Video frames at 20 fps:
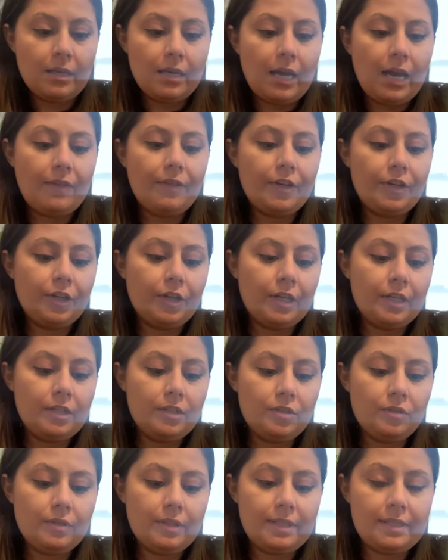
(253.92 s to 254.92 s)
And then you're going
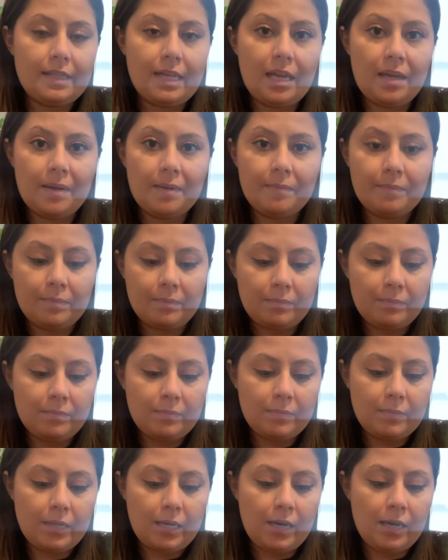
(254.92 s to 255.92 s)
to do the same
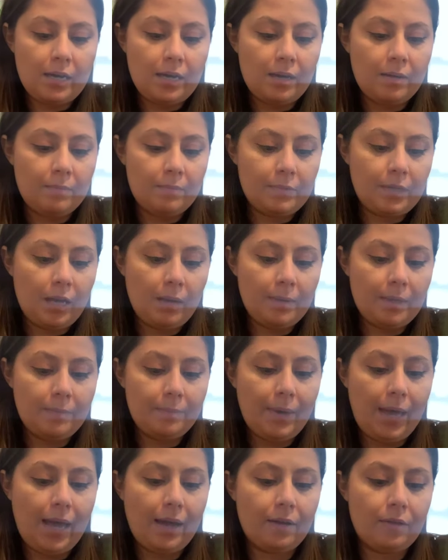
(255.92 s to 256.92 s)
coming
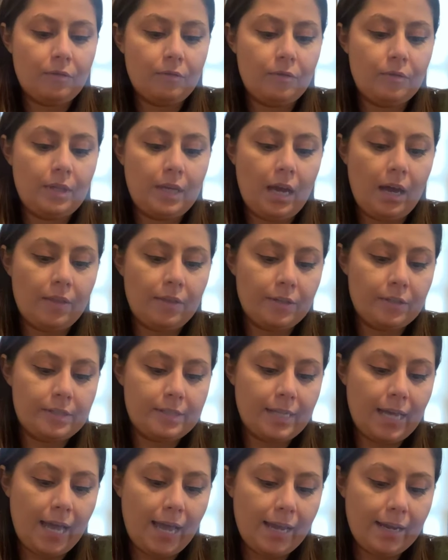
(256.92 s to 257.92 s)
back through the other
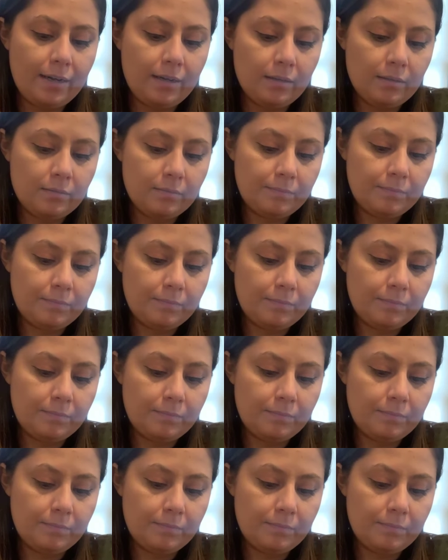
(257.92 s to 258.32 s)
side,